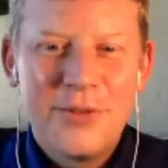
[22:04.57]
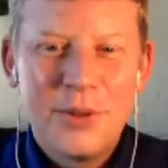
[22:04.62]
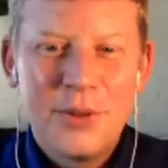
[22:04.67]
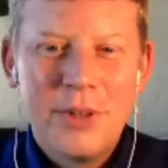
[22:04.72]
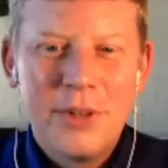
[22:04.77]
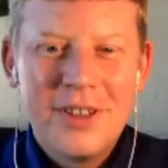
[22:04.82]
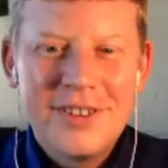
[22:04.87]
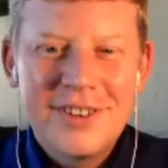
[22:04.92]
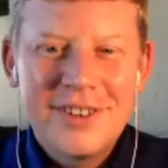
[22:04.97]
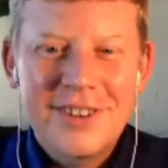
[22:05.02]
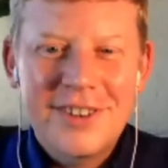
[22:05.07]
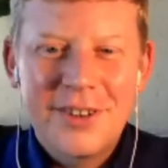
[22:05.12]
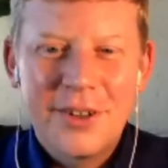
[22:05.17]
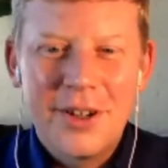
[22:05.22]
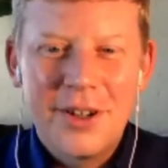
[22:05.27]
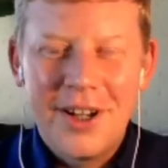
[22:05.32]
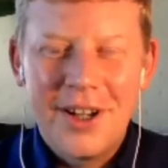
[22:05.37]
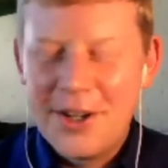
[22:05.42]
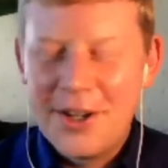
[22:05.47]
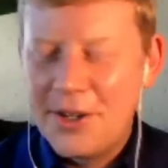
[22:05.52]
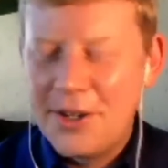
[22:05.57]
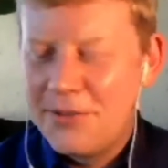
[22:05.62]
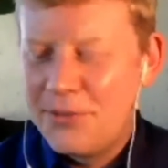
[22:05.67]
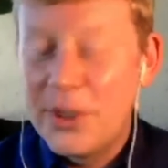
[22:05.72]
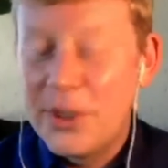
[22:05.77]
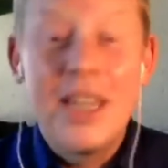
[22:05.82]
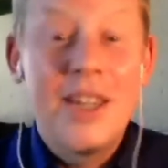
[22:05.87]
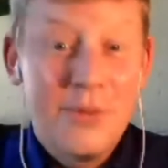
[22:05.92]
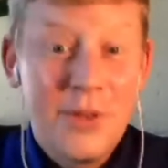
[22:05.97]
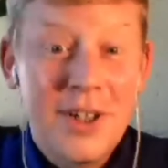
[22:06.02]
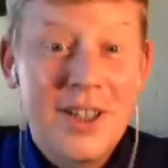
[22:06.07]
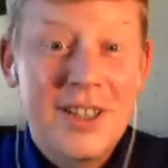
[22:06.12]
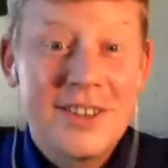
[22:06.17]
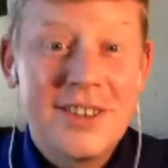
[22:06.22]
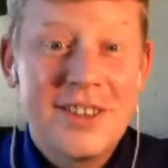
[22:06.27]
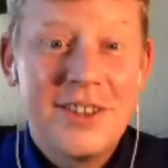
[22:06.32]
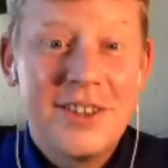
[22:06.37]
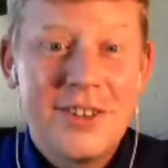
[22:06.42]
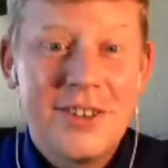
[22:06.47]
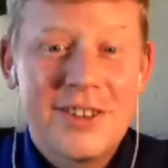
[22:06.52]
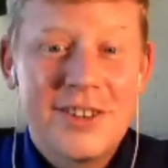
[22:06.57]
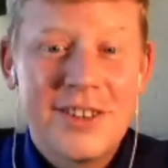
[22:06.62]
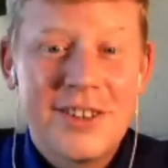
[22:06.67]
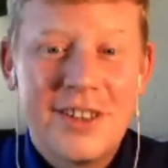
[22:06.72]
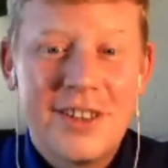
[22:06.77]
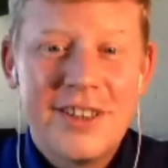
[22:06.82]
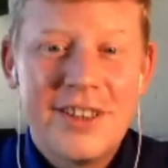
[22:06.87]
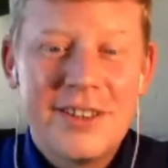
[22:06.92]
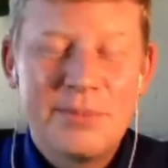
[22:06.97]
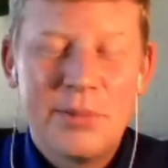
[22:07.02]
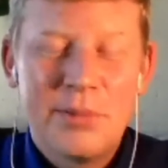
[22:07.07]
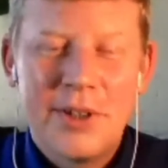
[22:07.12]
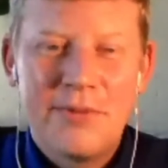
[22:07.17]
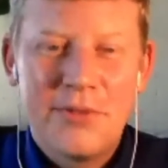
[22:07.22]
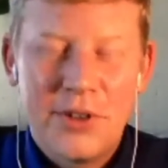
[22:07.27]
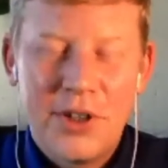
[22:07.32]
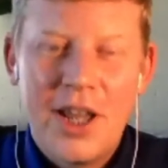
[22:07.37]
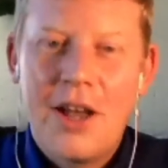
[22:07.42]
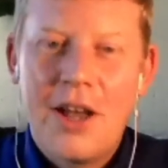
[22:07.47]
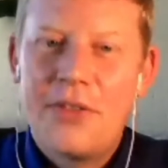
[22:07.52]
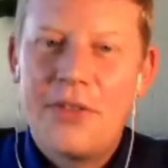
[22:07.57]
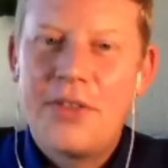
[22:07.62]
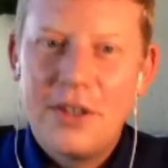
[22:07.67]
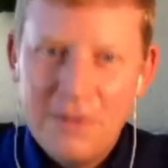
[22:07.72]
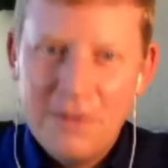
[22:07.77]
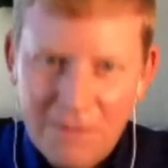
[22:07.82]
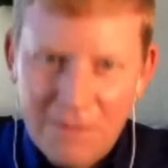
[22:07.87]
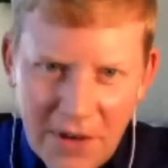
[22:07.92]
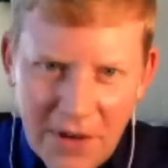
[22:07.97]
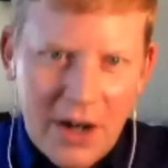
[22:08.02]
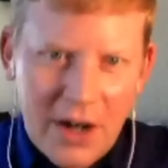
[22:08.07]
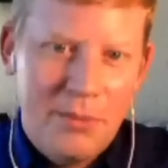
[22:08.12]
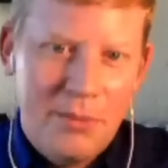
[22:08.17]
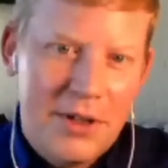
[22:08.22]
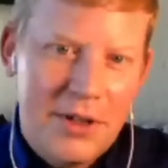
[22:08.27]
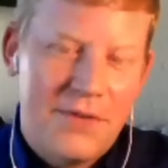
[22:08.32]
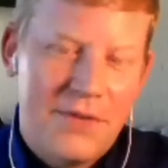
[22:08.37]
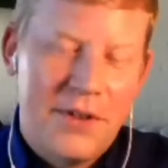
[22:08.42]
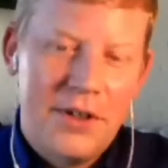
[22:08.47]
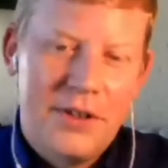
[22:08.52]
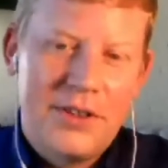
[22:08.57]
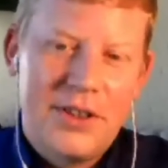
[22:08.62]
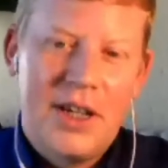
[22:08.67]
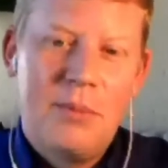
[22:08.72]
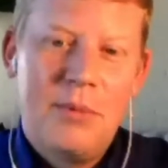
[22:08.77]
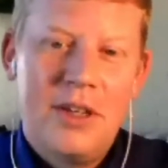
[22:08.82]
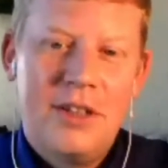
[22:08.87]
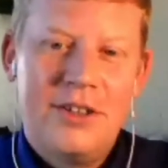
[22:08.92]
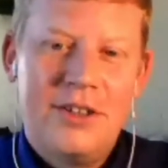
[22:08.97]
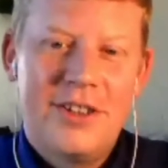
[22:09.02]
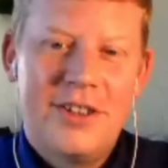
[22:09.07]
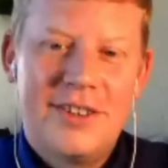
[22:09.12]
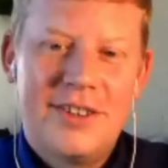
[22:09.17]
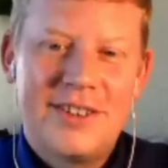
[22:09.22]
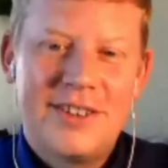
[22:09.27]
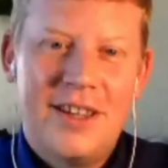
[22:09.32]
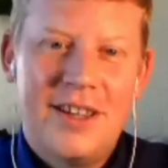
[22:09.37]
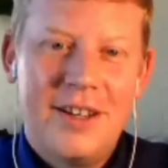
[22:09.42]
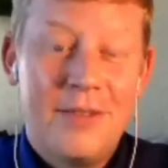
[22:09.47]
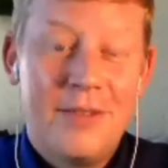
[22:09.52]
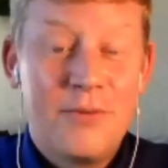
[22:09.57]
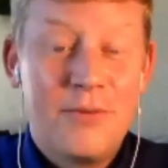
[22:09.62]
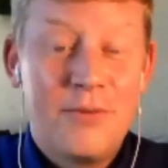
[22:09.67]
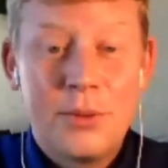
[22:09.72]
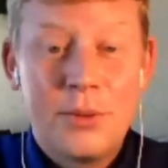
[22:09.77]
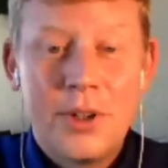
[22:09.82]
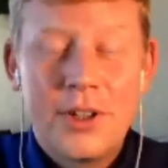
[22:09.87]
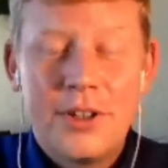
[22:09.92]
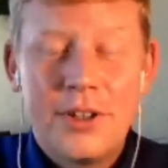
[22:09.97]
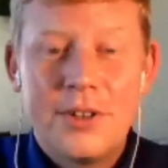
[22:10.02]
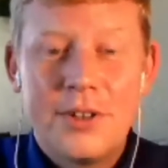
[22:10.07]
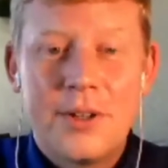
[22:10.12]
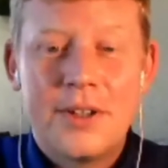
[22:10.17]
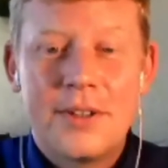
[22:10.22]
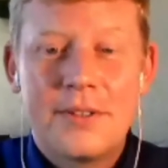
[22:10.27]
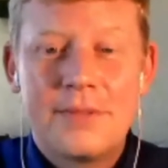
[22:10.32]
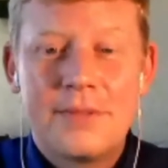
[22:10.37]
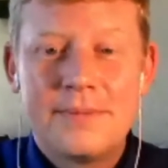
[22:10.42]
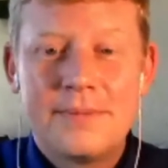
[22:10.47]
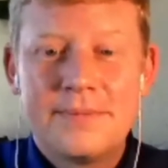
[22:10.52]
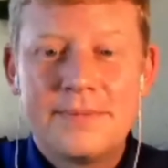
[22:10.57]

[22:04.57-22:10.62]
a few months, or if we continue this series. But for now, thank you very much for your time and your insight and for the work you're doing.